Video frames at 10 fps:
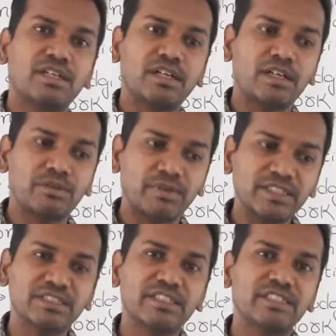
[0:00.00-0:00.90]
or
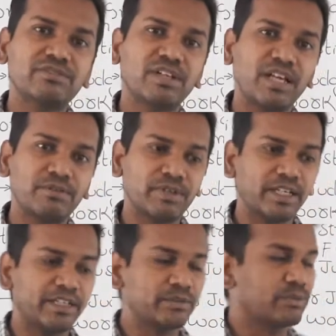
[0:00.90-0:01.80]
1 state will have 1
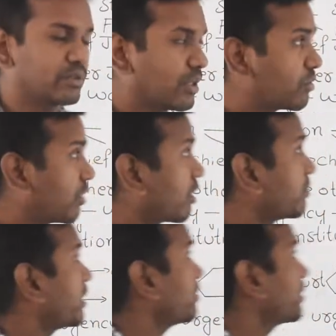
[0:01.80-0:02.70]
High Court. Now
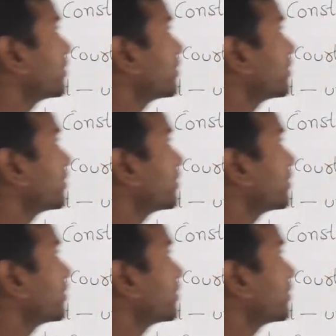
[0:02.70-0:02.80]
normally when